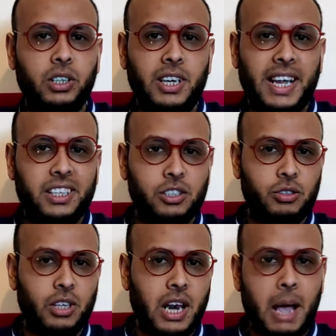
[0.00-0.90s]

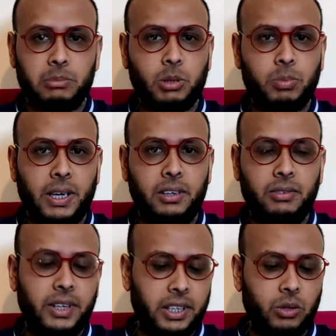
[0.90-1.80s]
connected to your laptop and
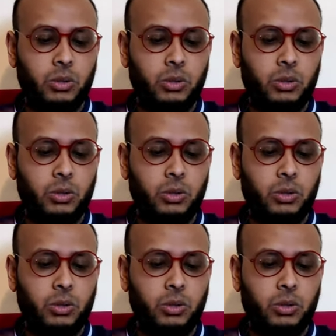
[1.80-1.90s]
everything,